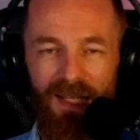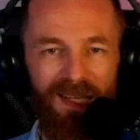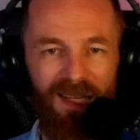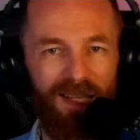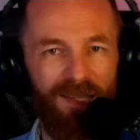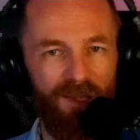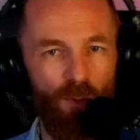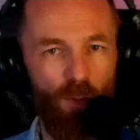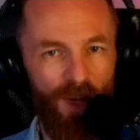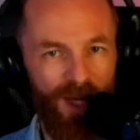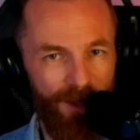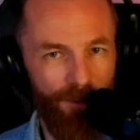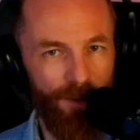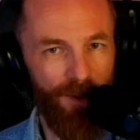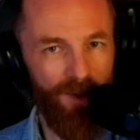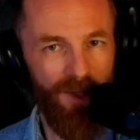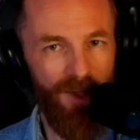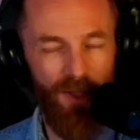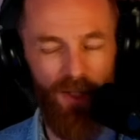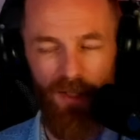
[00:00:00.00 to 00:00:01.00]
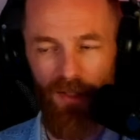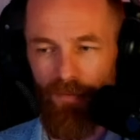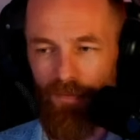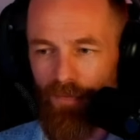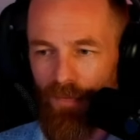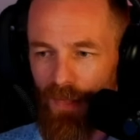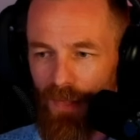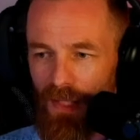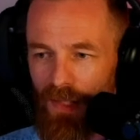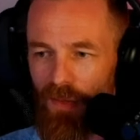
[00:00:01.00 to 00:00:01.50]
a weak position.
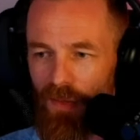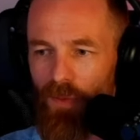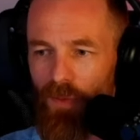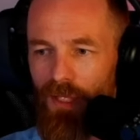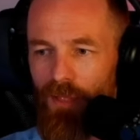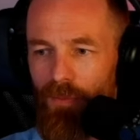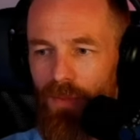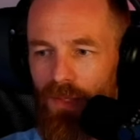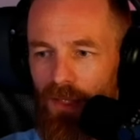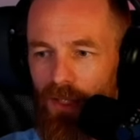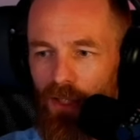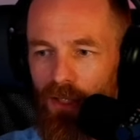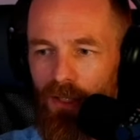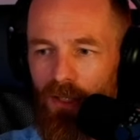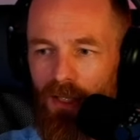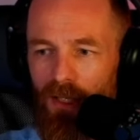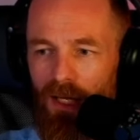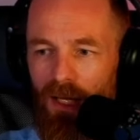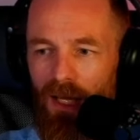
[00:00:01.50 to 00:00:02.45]
It's a weak position.